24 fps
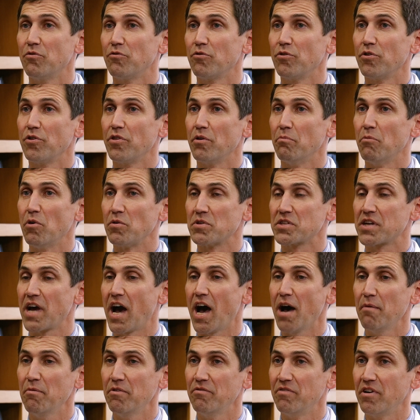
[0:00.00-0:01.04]
for the most
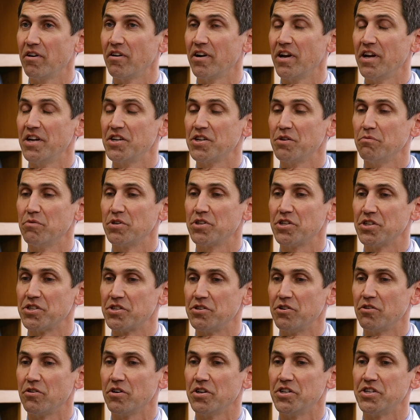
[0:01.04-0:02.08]
common variation, which is
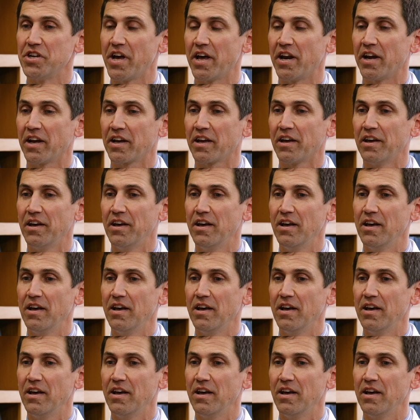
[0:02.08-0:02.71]
neurogenic,